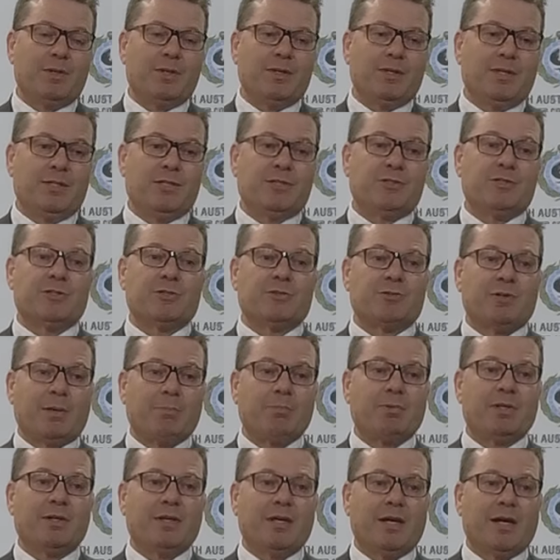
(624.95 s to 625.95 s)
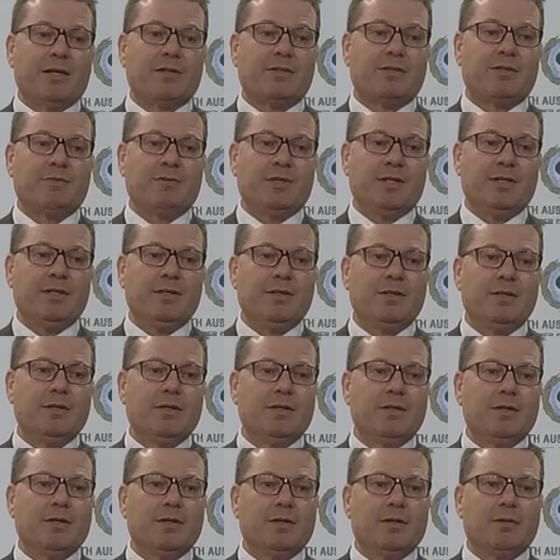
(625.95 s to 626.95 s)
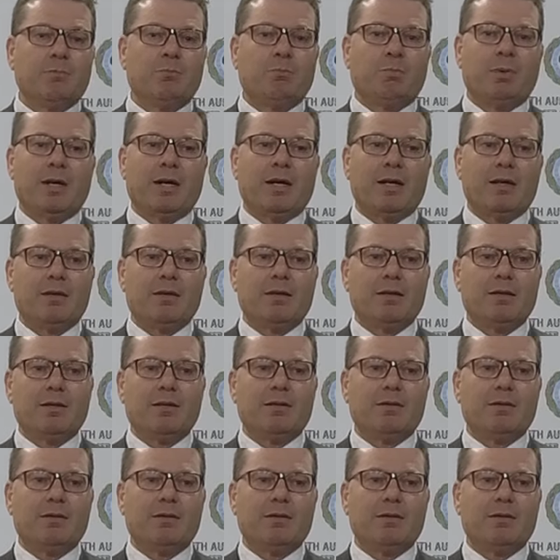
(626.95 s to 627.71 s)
is disrupting the activity, but